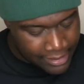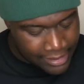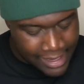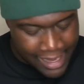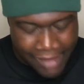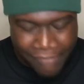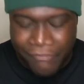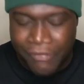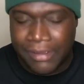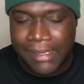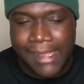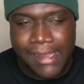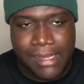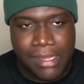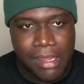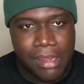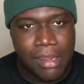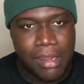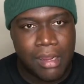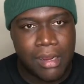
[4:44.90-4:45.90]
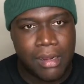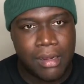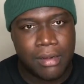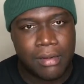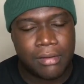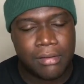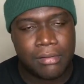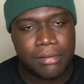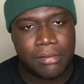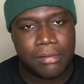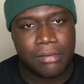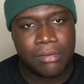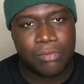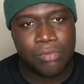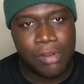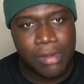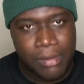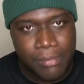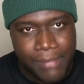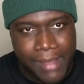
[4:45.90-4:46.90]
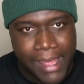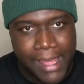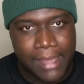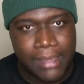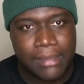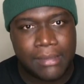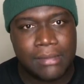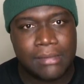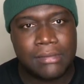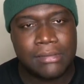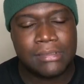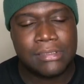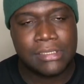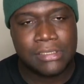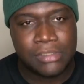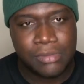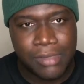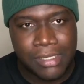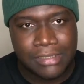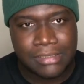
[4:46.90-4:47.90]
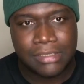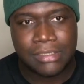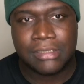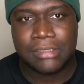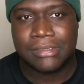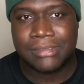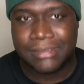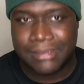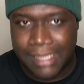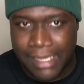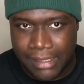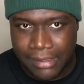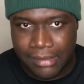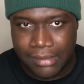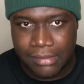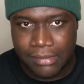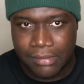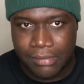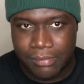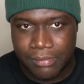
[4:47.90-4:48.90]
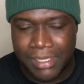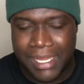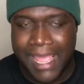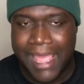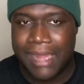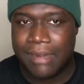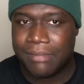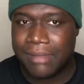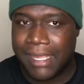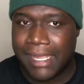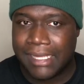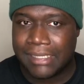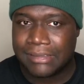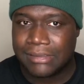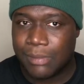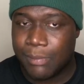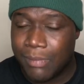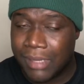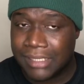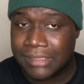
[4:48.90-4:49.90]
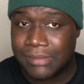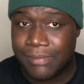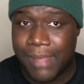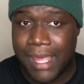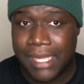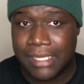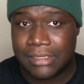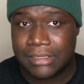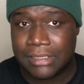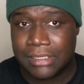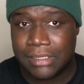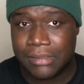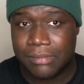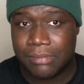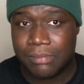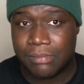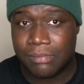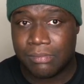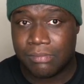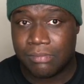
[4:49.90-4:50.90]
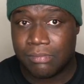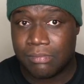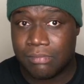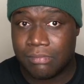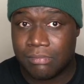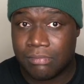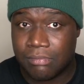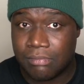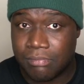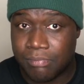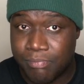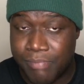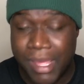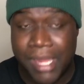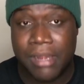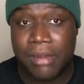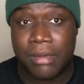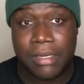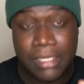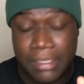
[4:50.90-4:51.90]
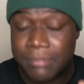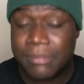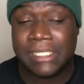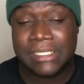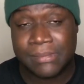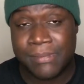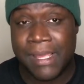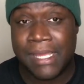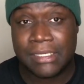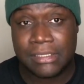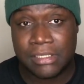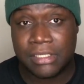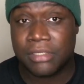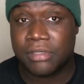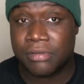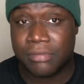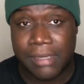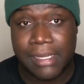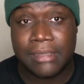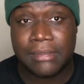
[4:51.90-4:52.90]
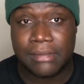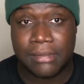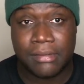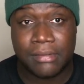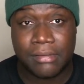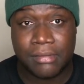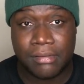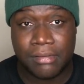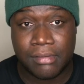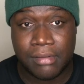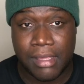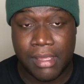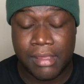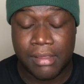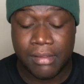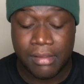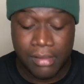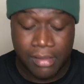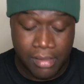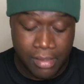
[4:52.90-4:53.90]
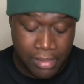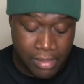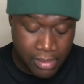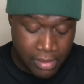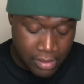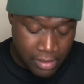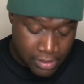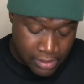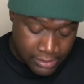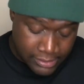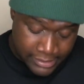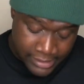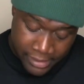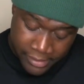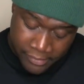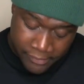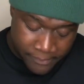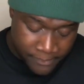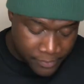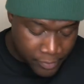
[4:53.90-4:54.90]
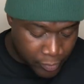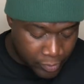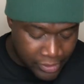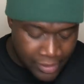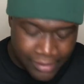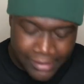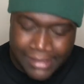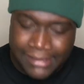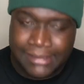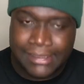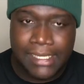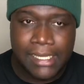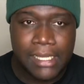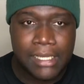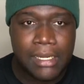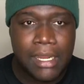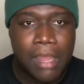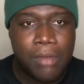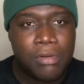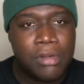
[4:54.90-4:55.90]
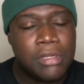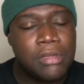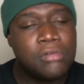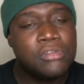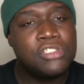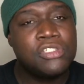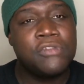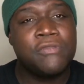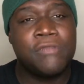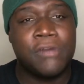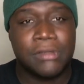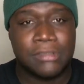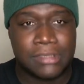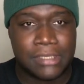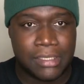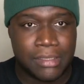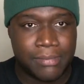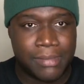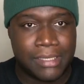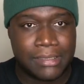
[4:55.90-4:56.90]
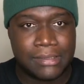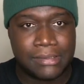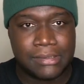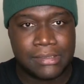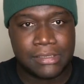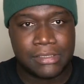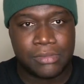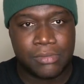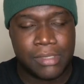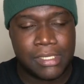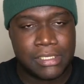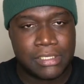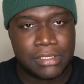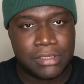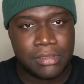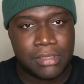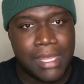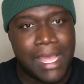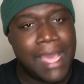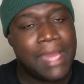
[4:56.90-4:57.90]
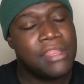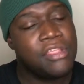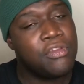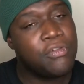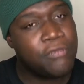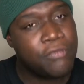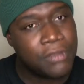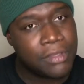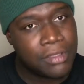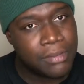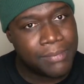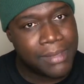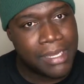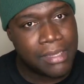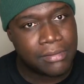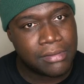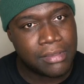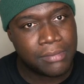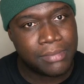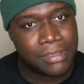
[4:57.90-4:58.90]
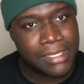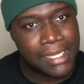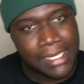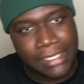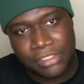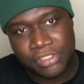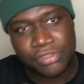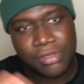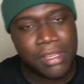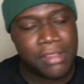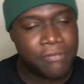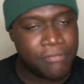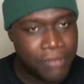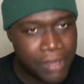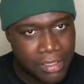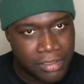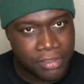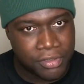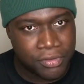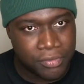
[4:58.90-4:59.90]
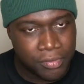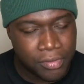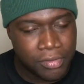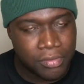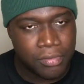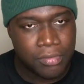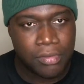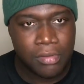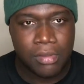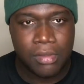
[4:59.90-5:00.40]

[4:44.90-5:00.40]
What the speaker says: I feel like our running back situation here is solid, but Adam Gase must manage it better and he must manage it correctly. Okay. So with all that said, I want to know what you folks think about this situation. How do you feel about the Ballage trade falling through?